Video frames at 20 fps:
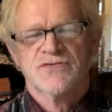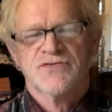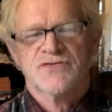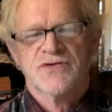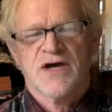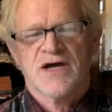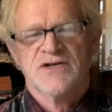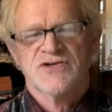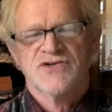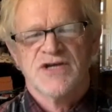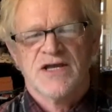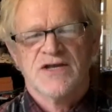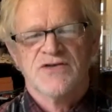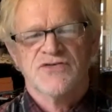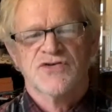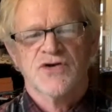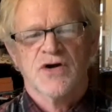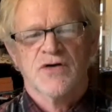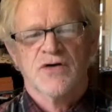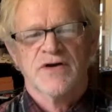know, uh,
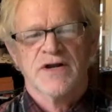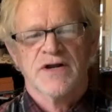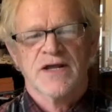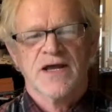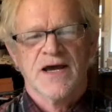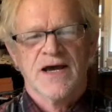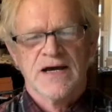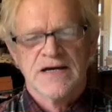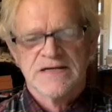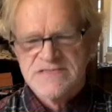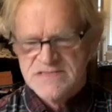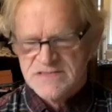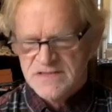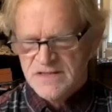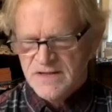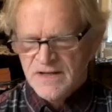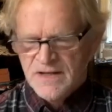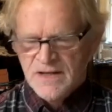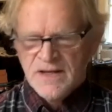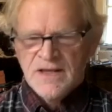changed over to gas.
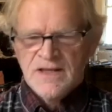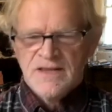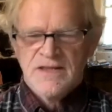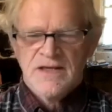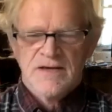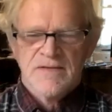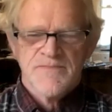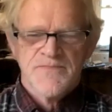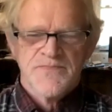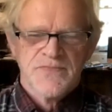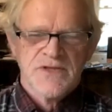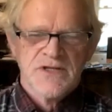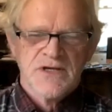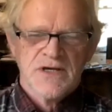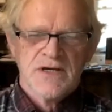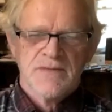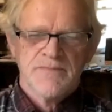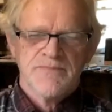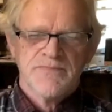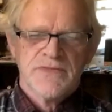The,
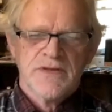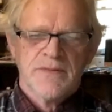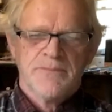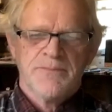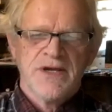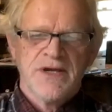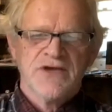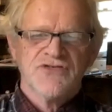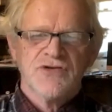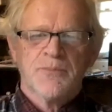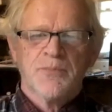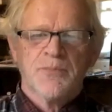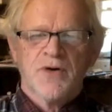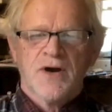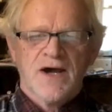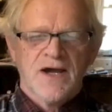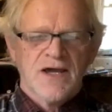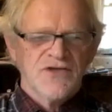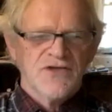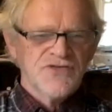the, the big
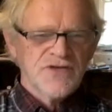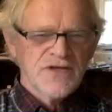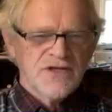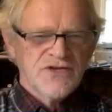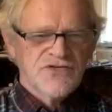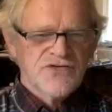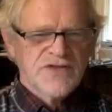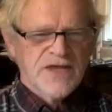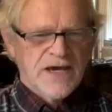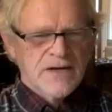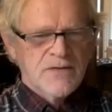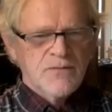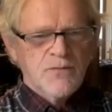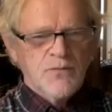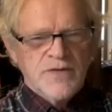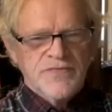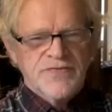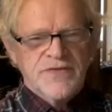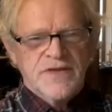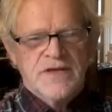surprise is that
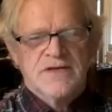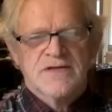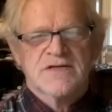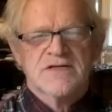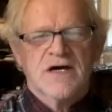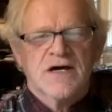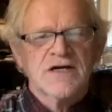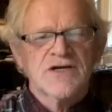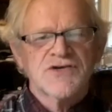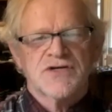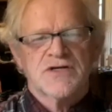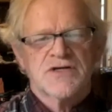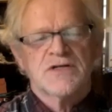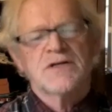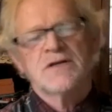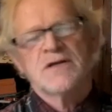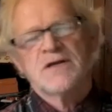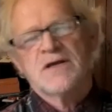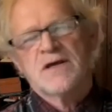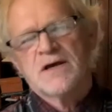with induction